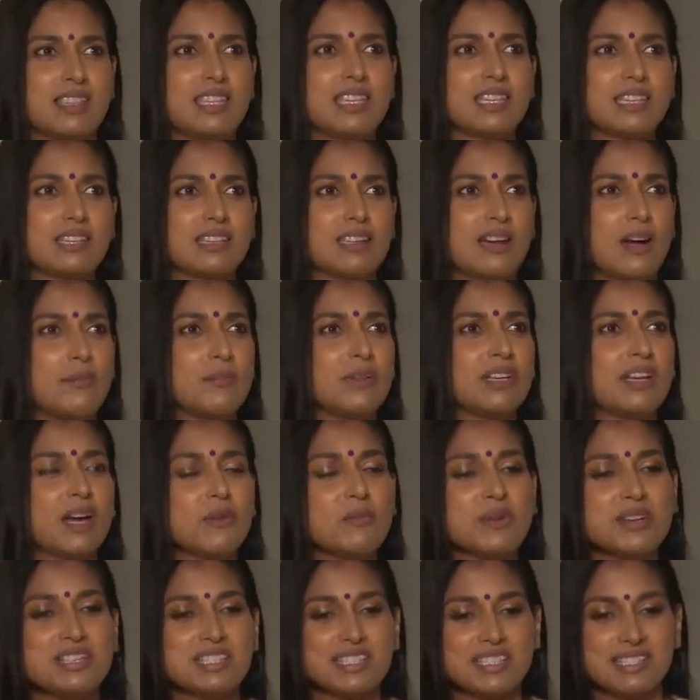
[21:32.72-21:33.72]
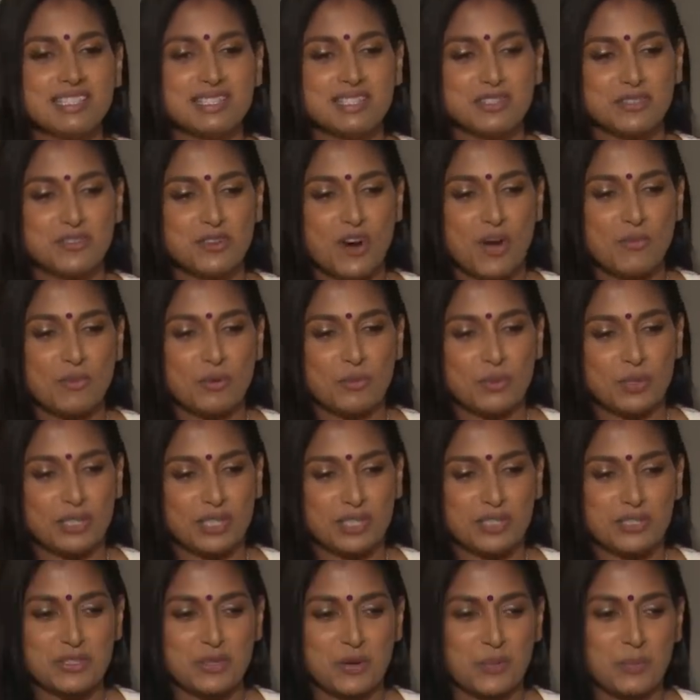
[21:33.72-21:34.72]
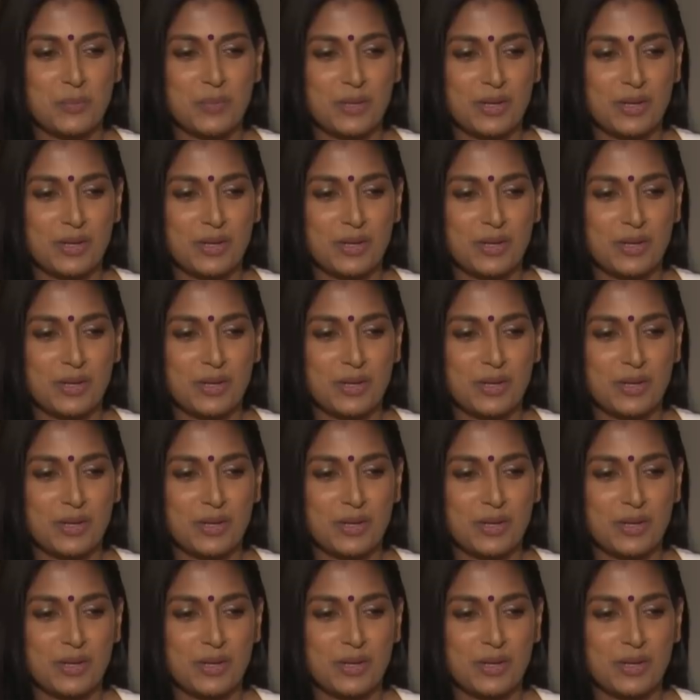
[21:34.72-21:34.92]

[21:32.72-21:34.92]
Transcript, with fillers: I think, I mean, I went to this drama workshop